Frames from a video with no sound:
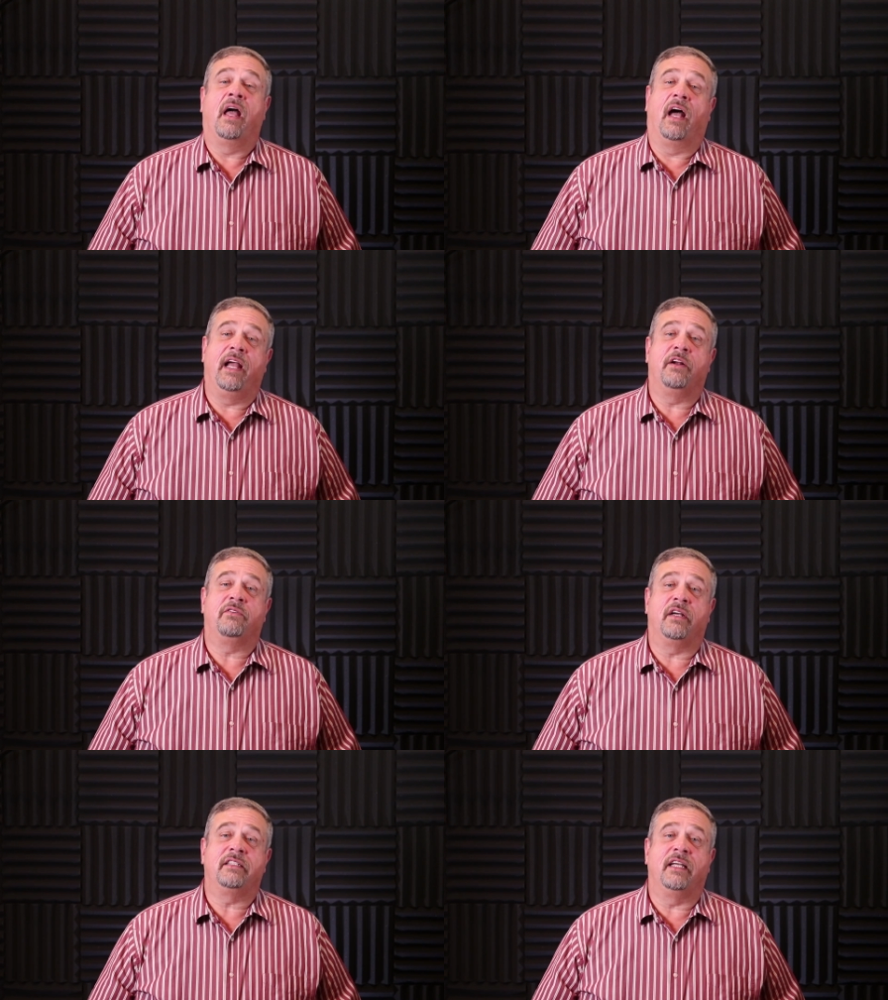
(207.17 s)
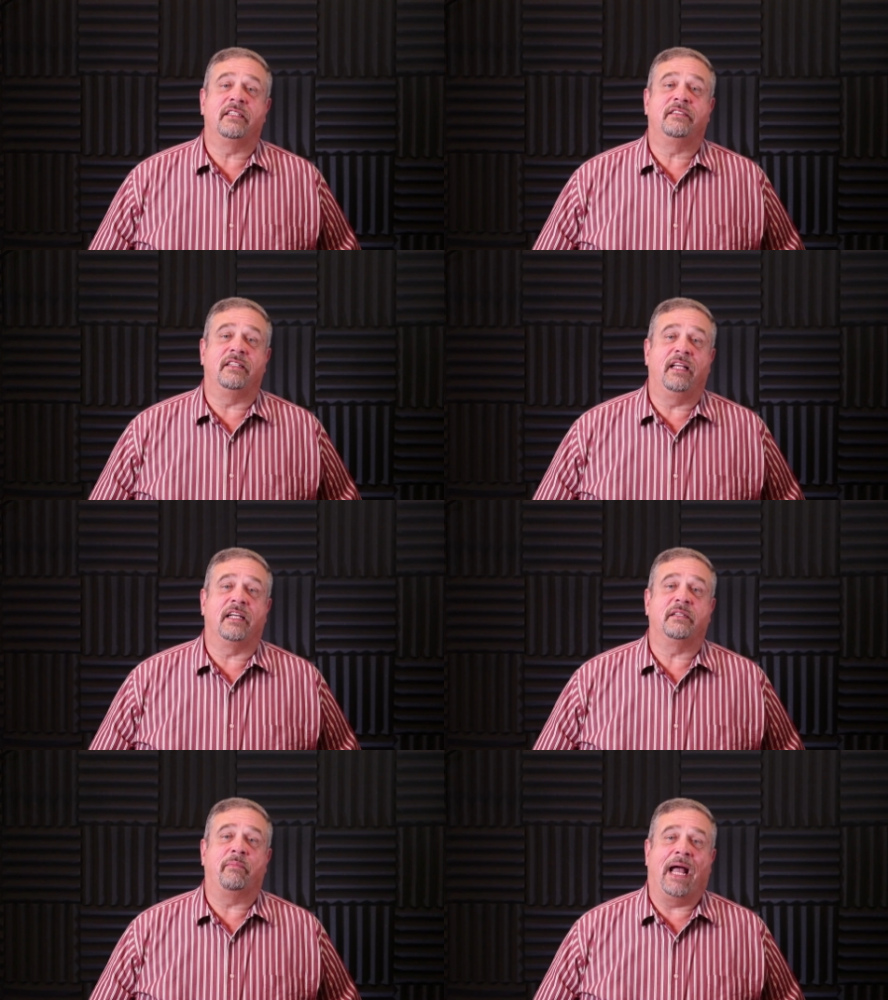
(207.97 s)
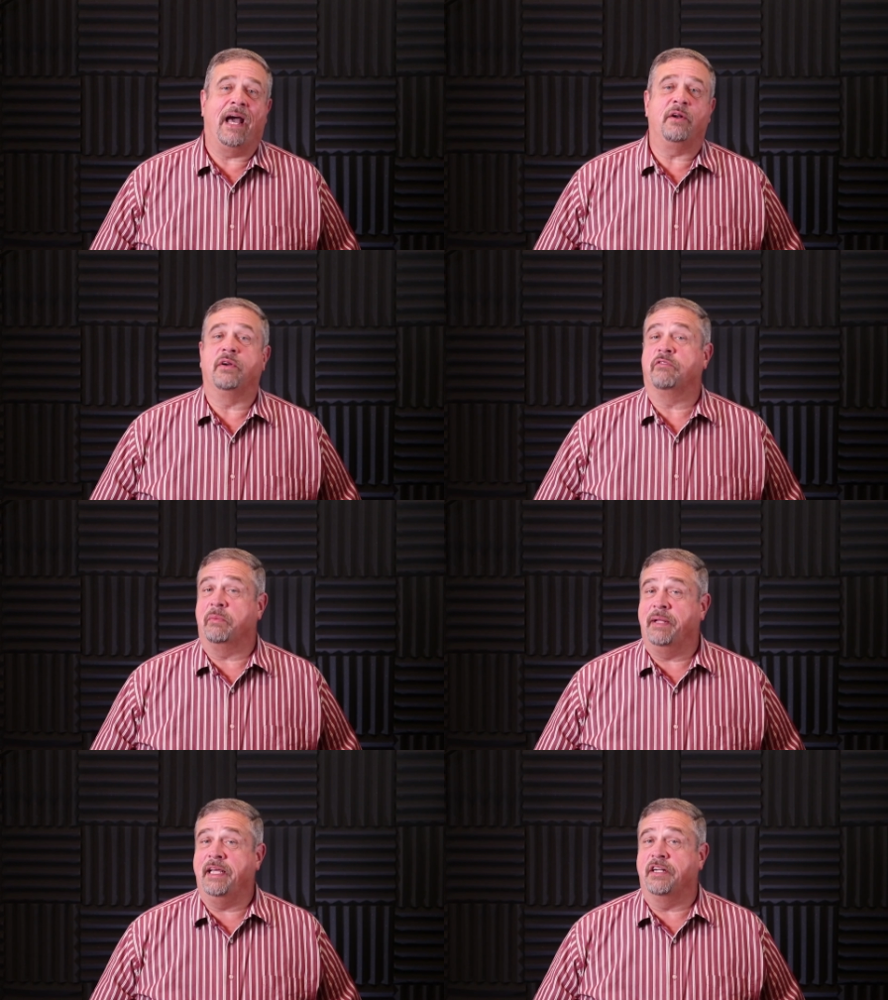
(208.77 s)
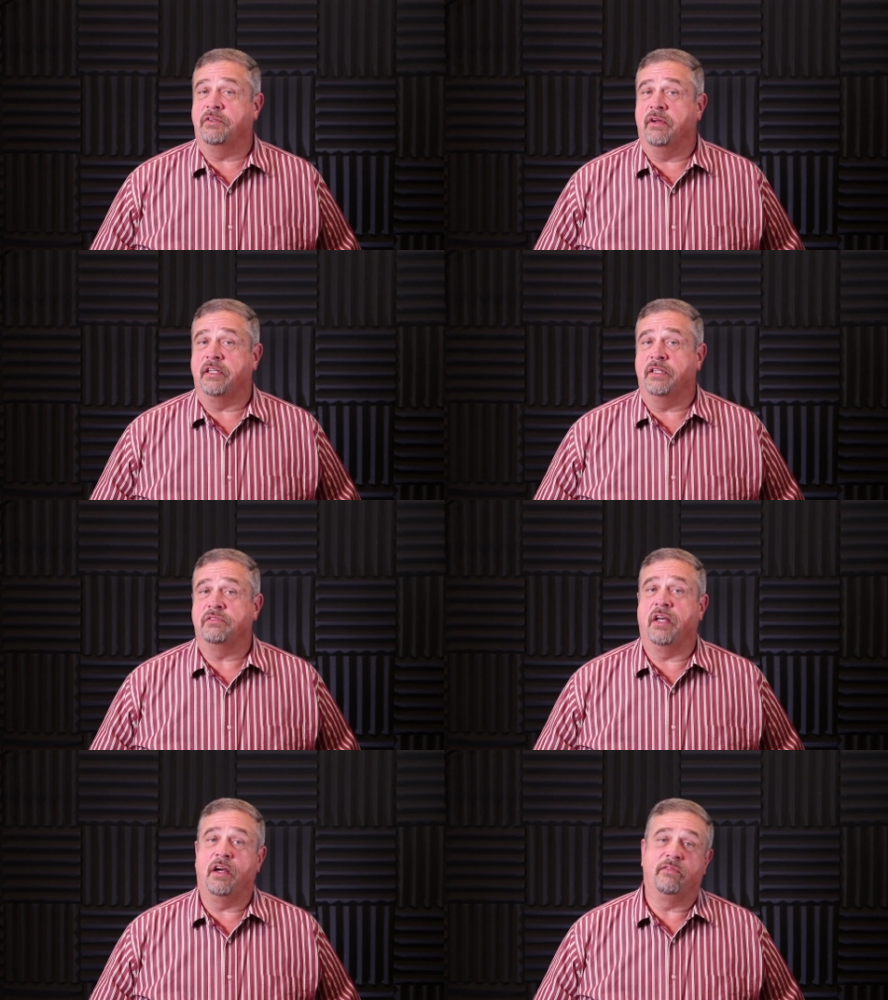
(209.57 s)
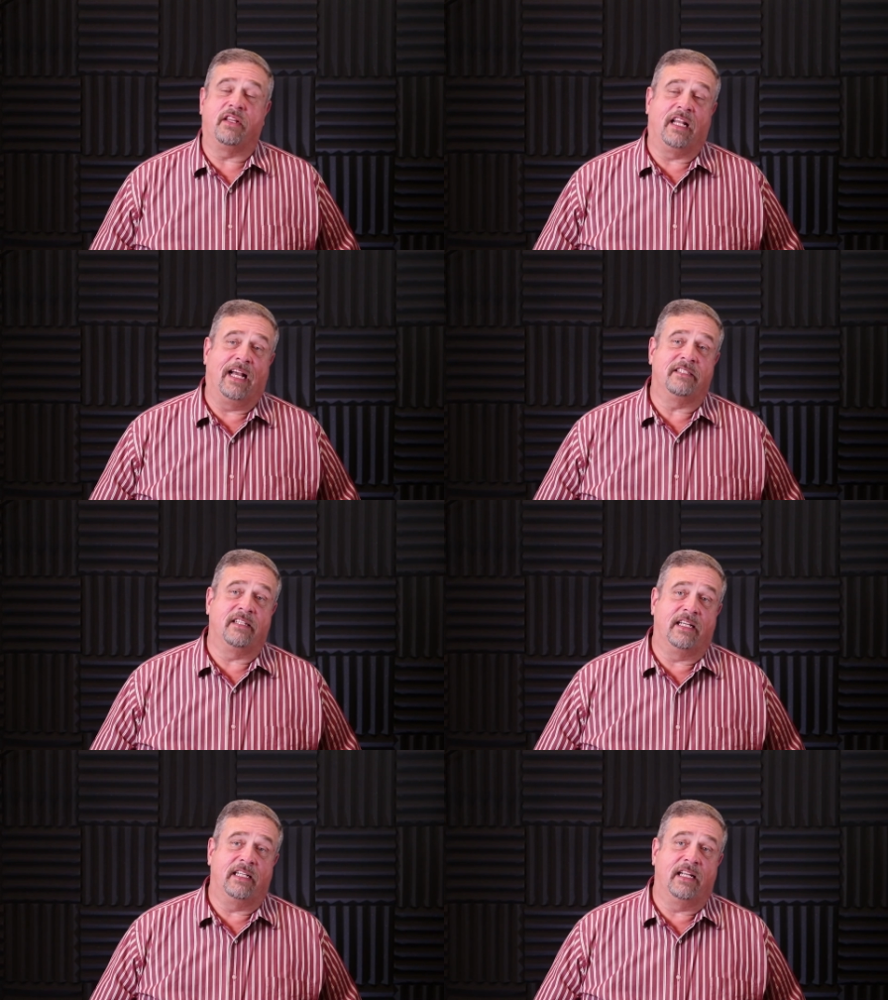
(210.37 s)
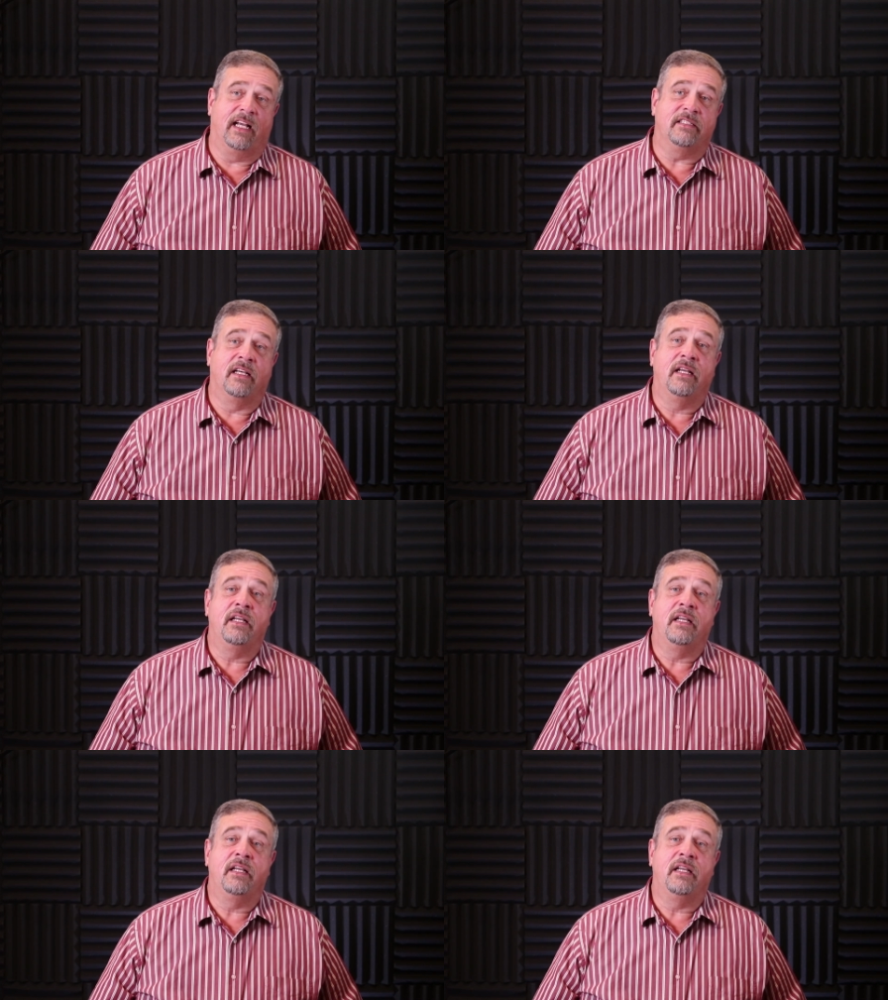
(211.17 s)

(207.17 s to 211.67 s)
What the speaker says: A hair drug test detects a pattern of repeated drug use over the last 90 days.